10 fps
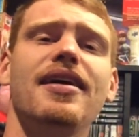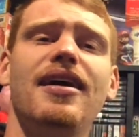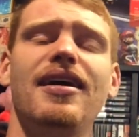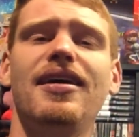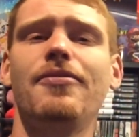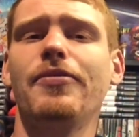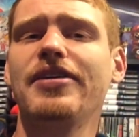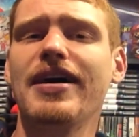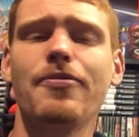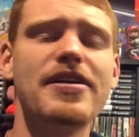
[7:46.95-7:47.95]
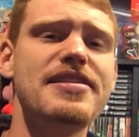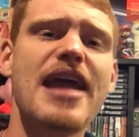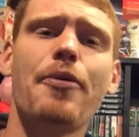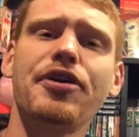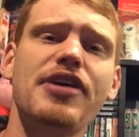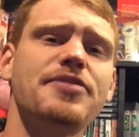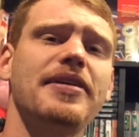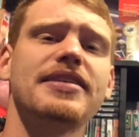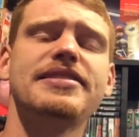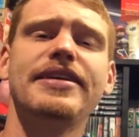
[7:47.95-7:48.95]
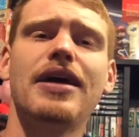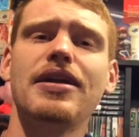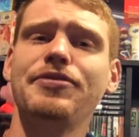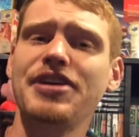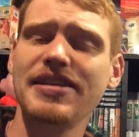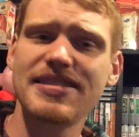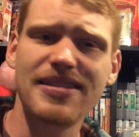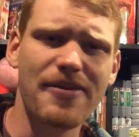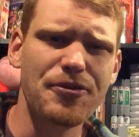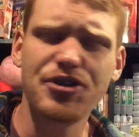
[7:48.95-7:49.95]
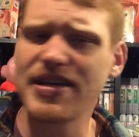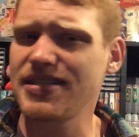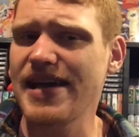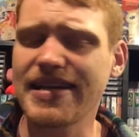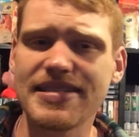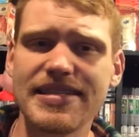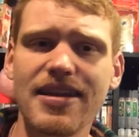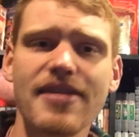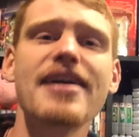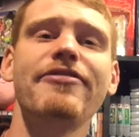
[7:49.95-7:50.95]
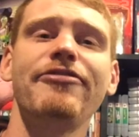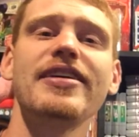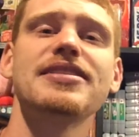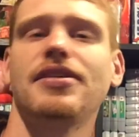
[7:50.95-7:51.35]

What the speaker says: What network you guys like to see it on? Would you guys like to see it on Netflix?